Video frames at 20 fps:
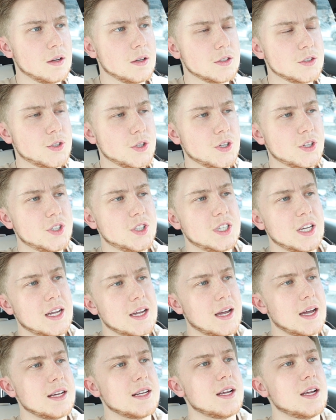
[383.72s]
So you're
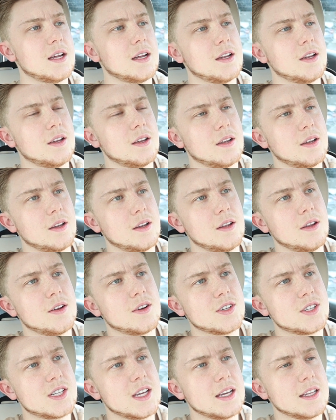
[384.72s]
saying I,
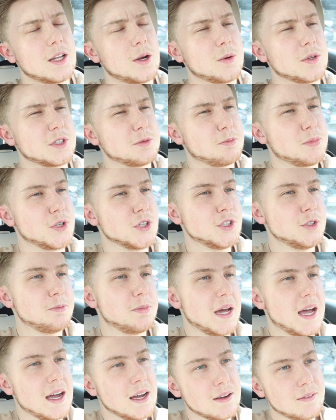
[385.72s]
you're saying there was
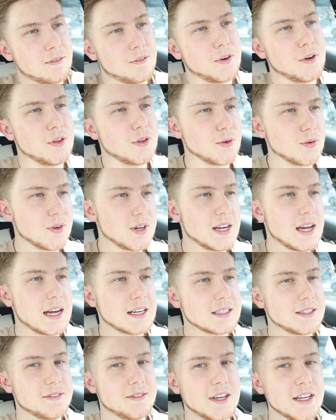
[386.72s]
pushback for the
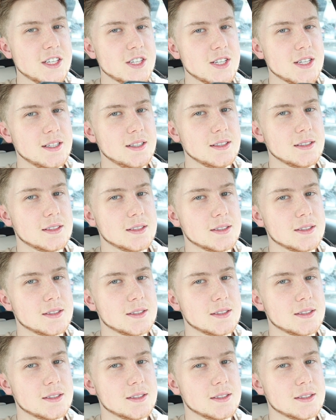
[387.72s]
reactivation.